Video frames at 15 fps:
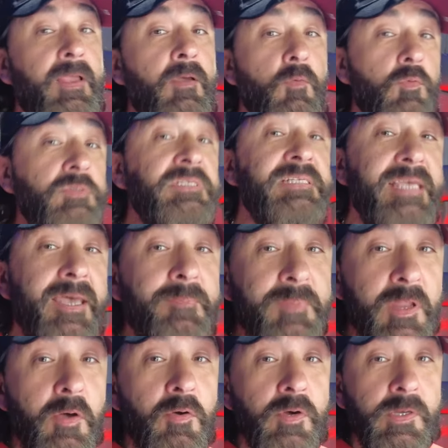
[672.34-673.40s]
Well, Zeb
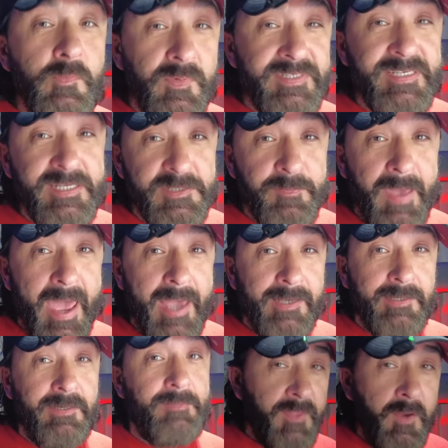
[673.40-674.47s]
Nolan was his
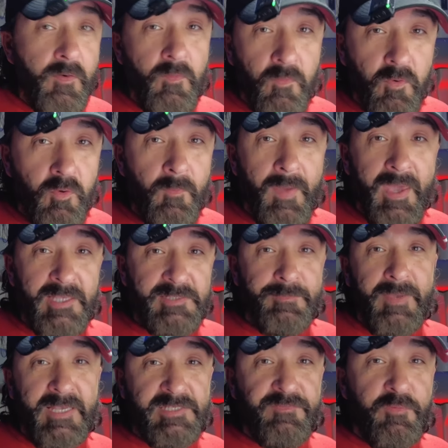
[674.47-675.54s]
backup. They were roommates,
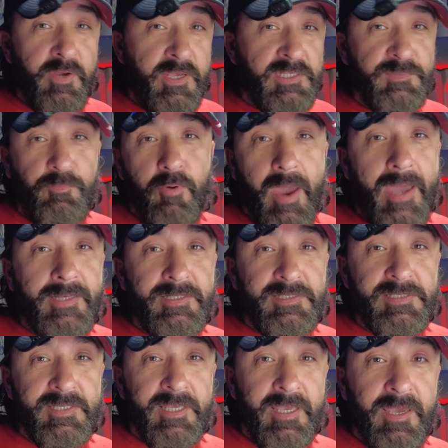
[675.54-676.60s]
best friends,
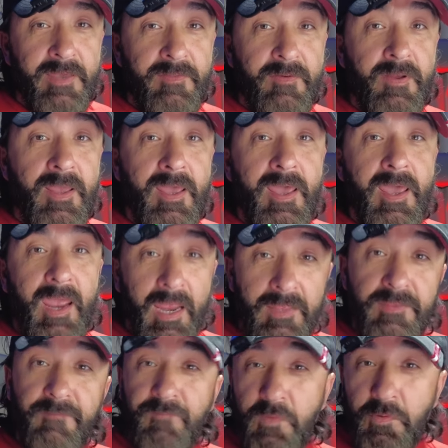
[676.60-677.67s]
practiced together,
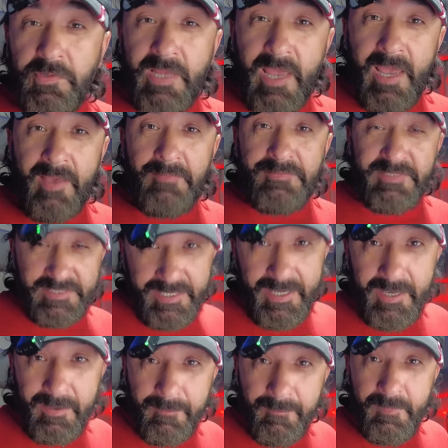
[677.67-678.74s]
and the few times
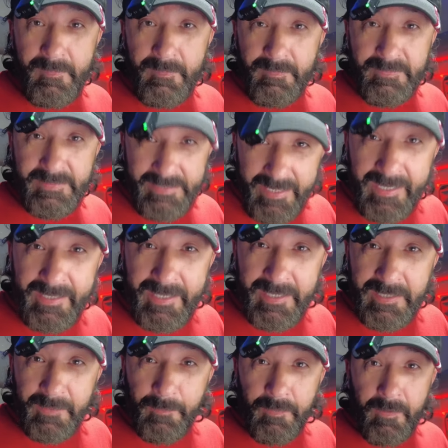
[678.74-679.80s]
Zeb did
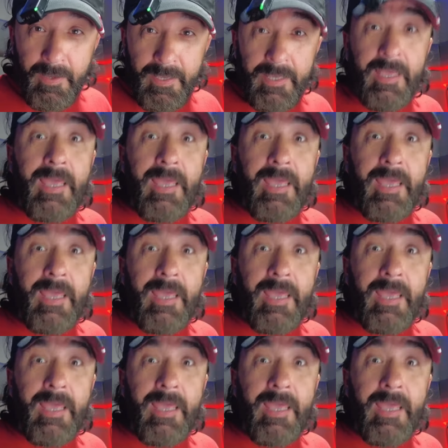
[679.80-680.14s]
get to play.